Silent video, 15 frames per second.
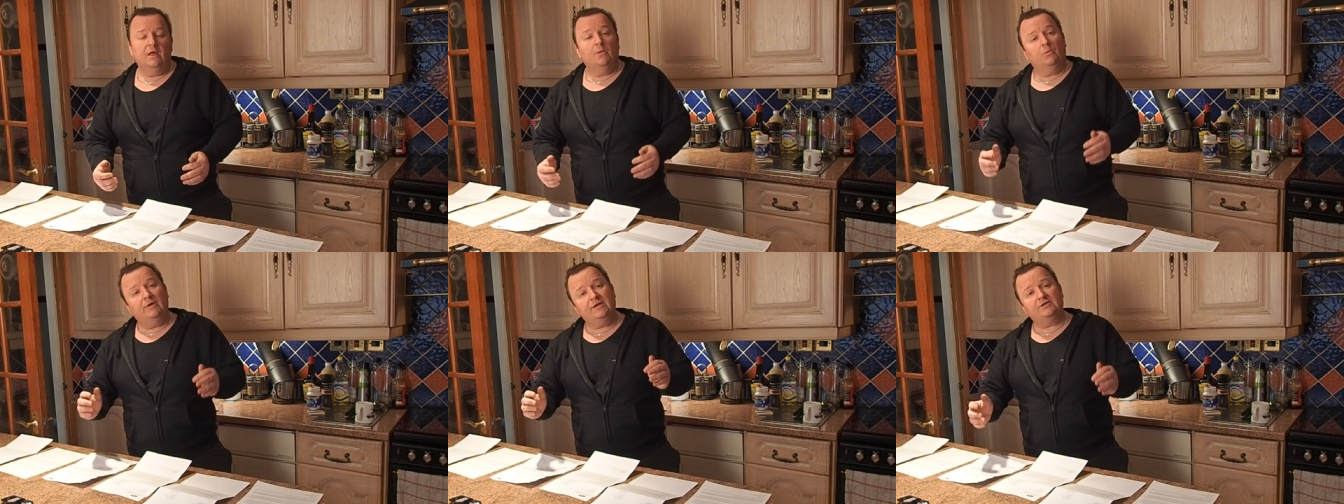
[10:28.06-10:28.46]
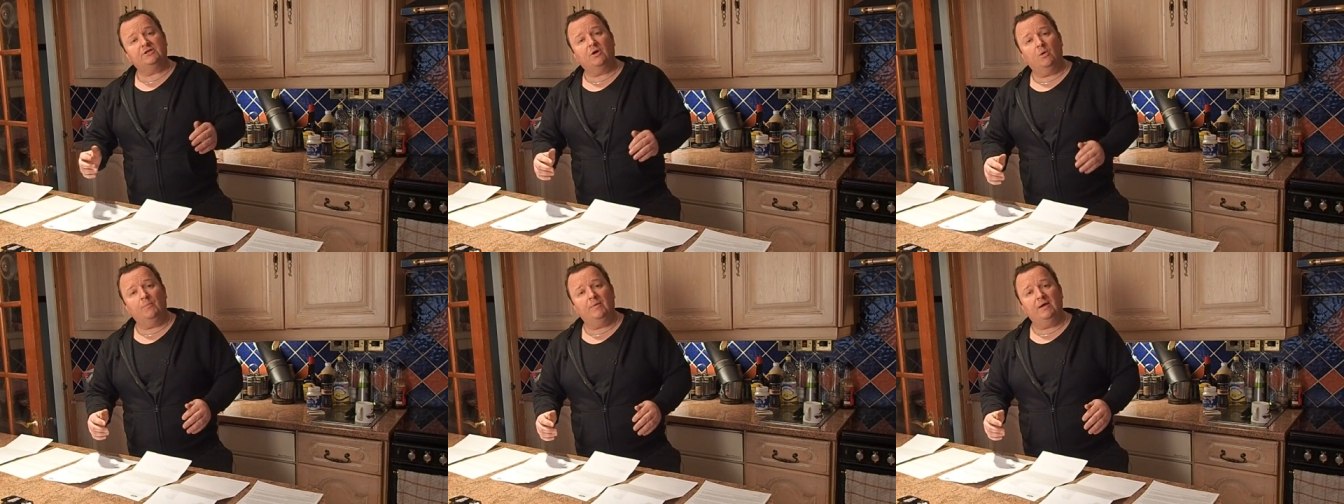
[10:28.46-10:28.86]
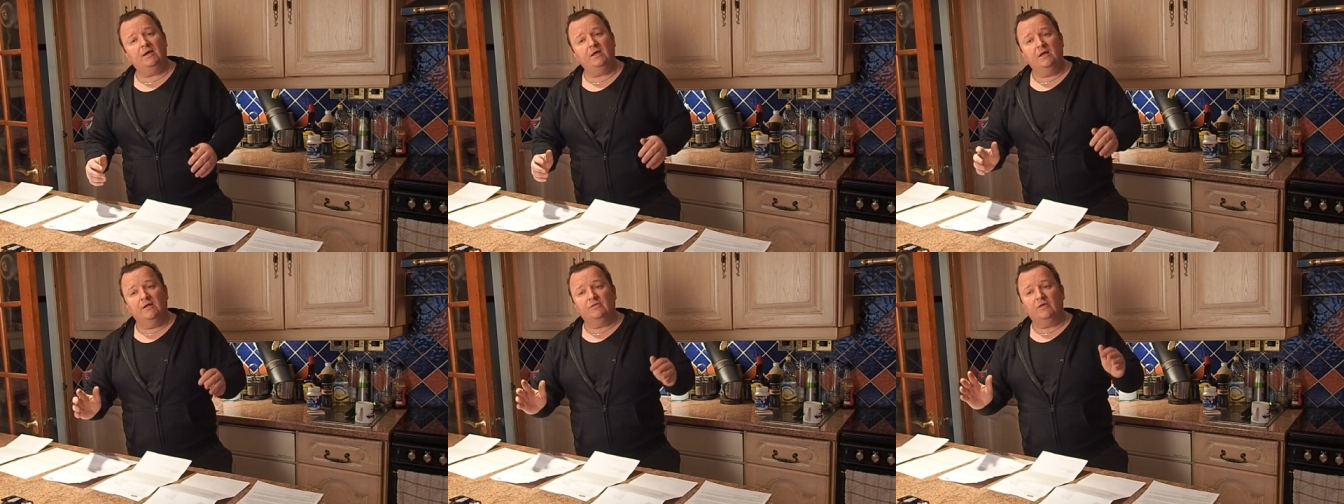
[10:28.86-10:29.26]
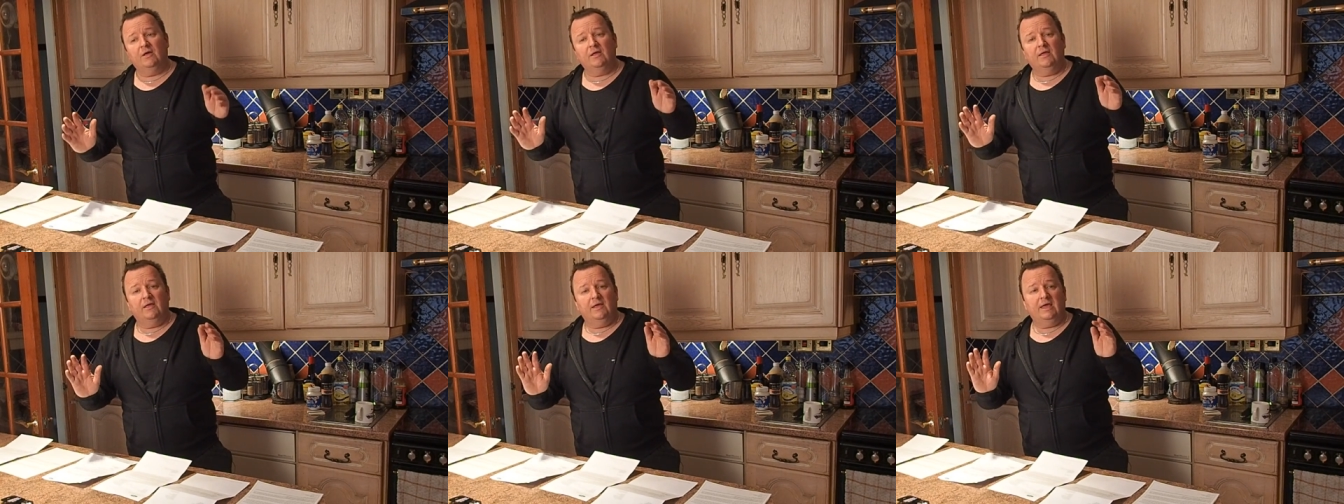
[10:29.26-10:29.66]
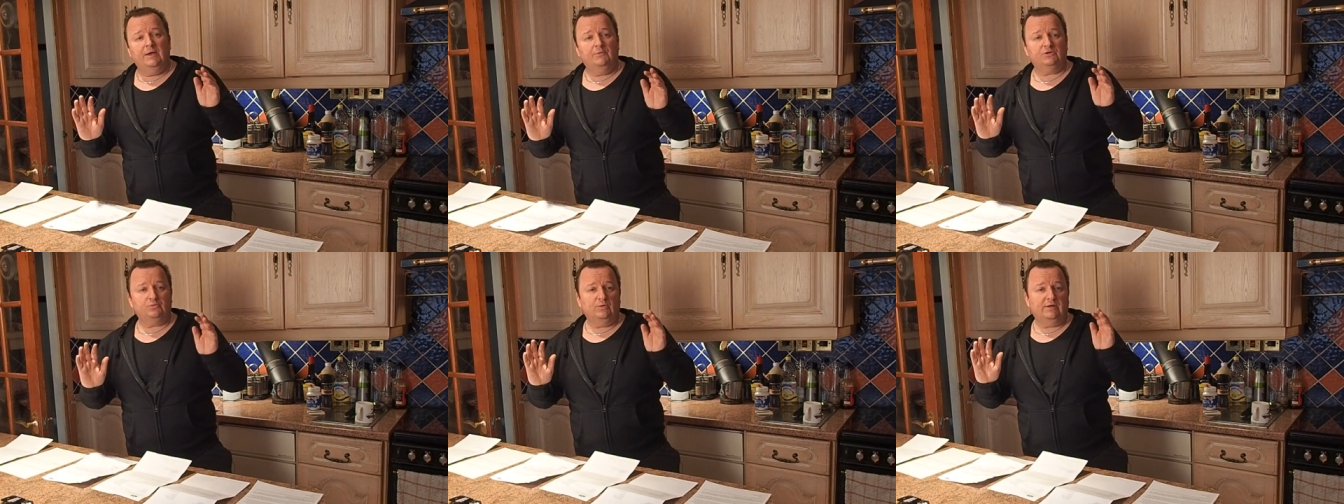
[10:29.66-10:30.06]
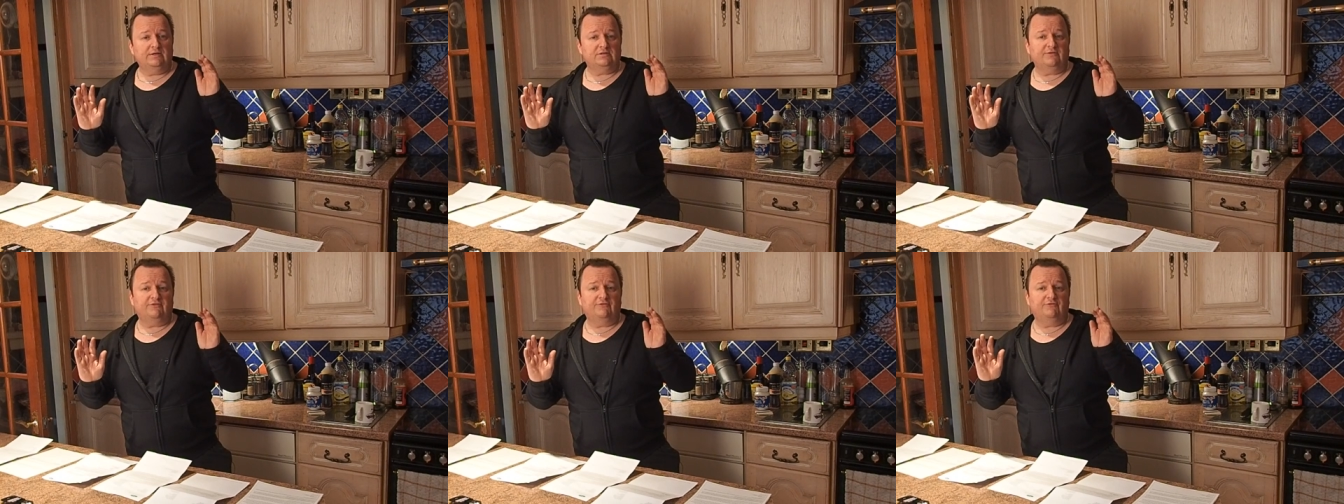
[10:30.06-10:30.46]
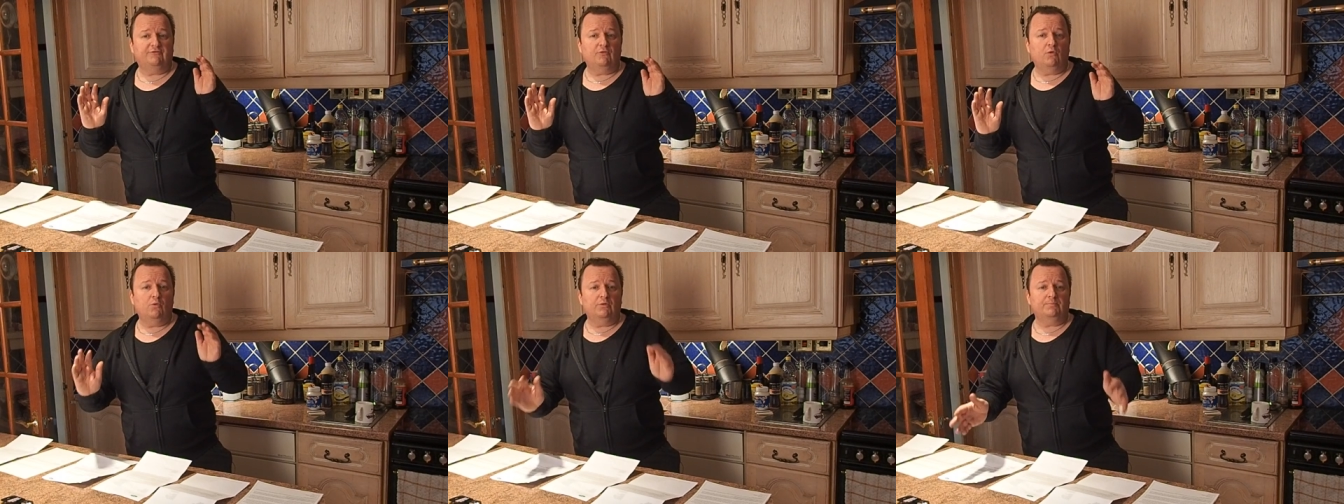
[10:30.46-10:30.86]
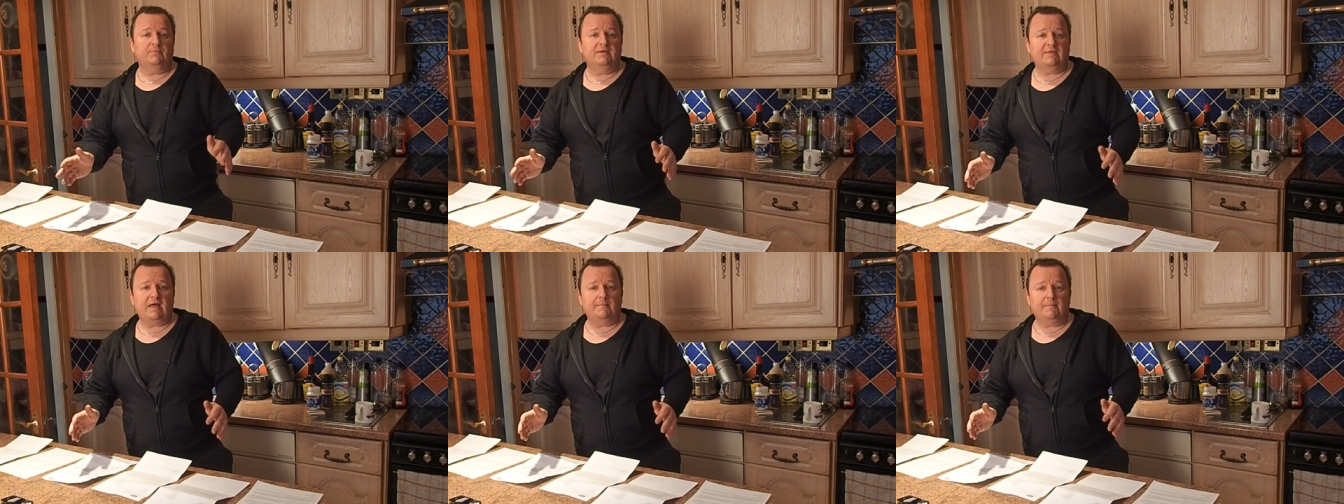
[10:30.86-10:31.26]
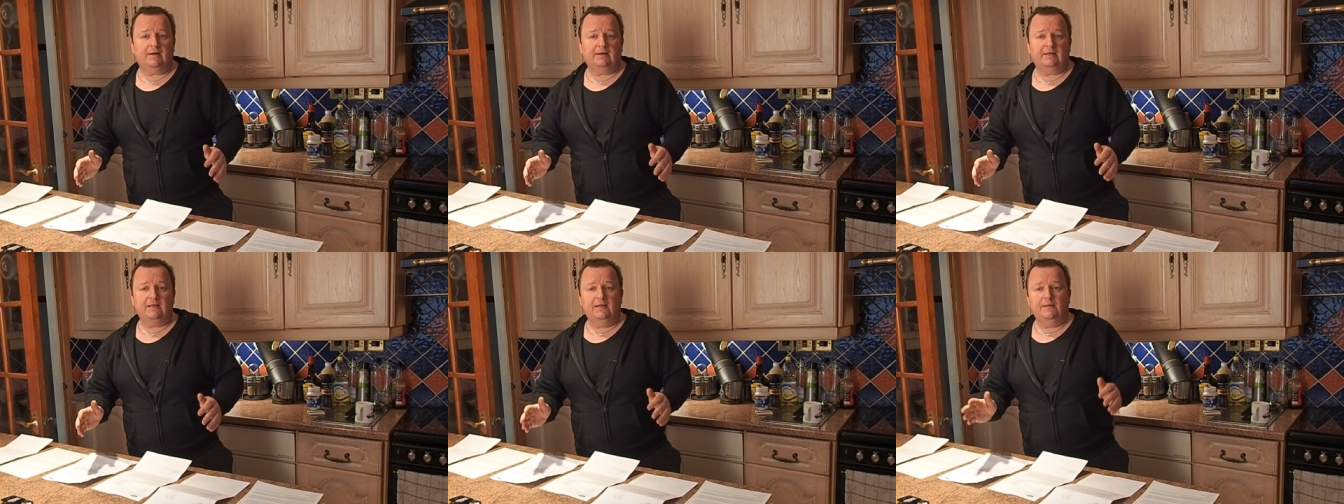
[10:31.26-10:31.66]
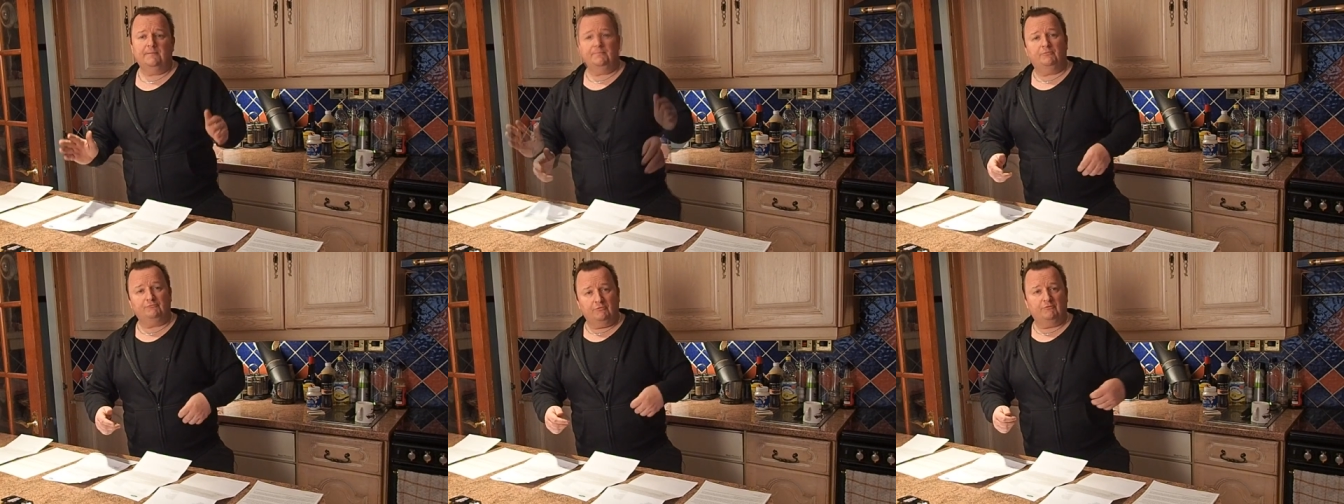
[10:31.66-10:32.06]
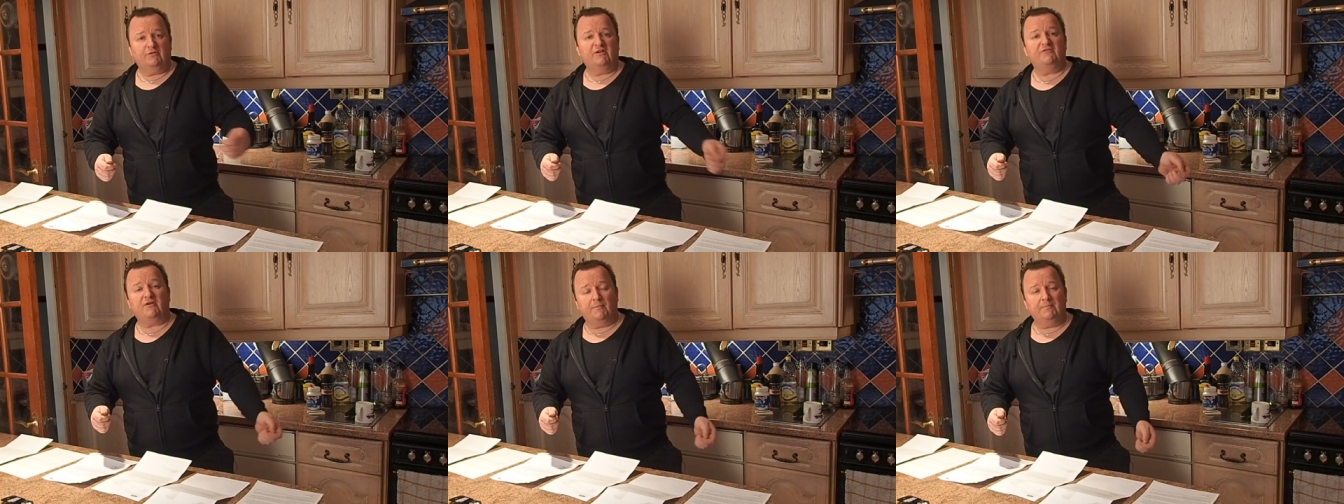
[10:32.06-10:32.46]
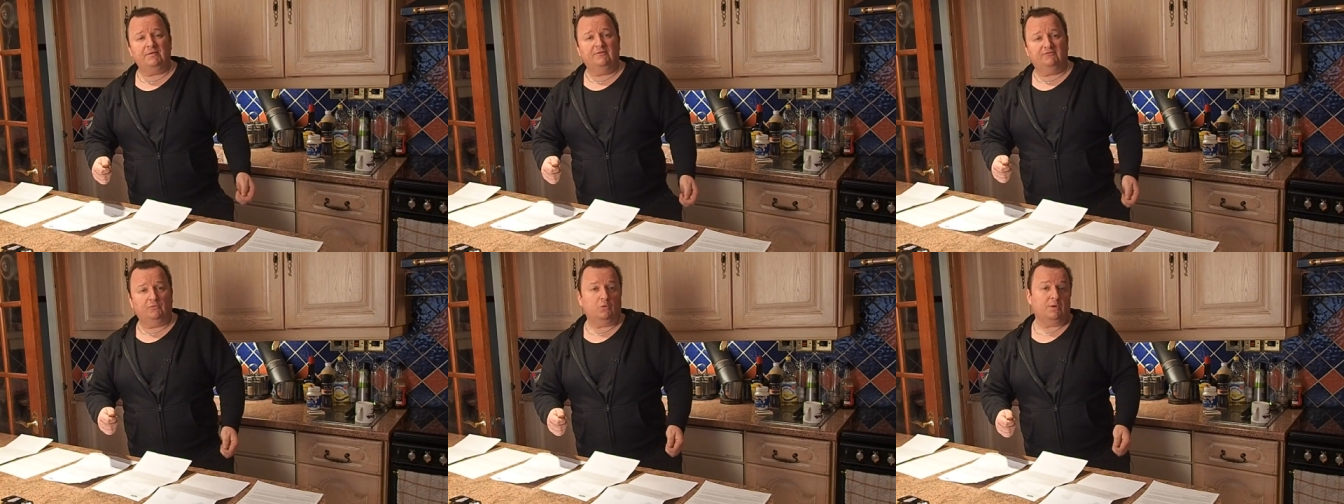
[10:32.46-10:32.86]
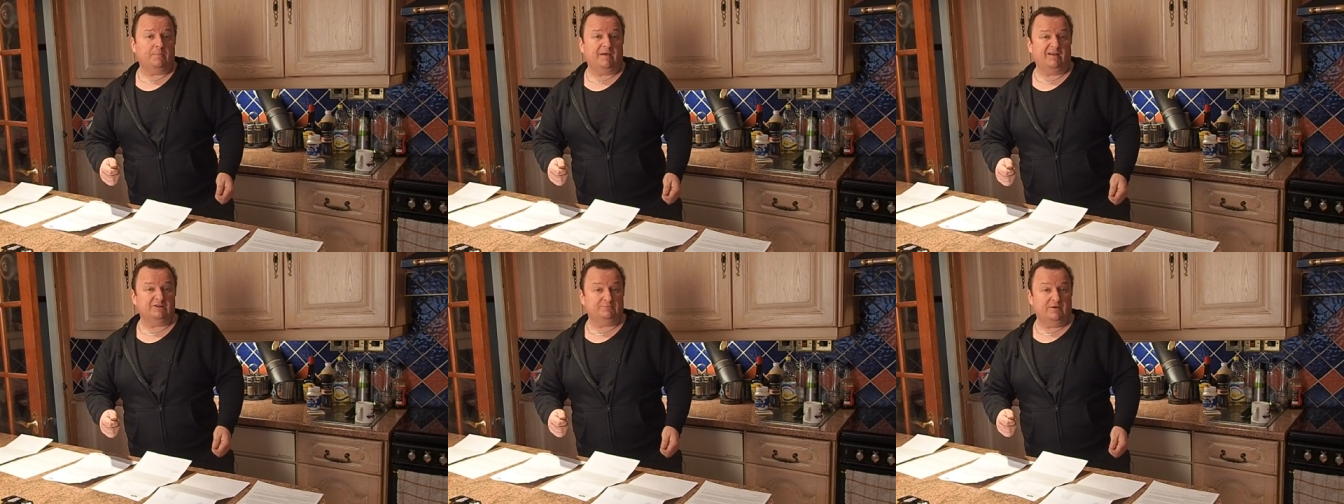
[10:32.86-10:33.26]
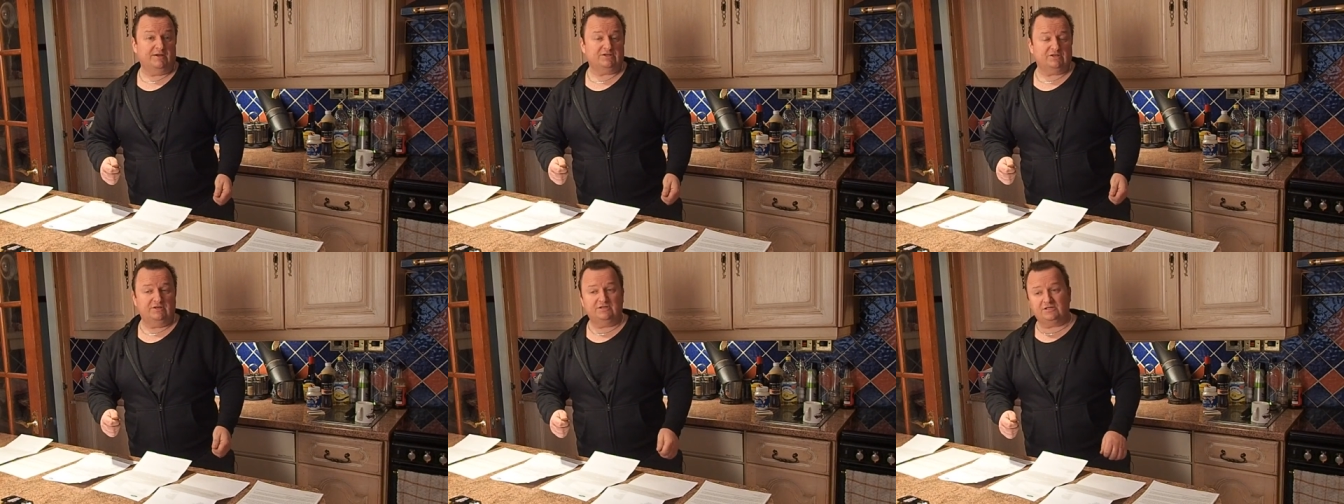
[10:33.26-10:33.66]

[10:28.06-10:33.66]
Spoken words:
Well, he told me that he was willing to forward me that money, refund me the £40 basically.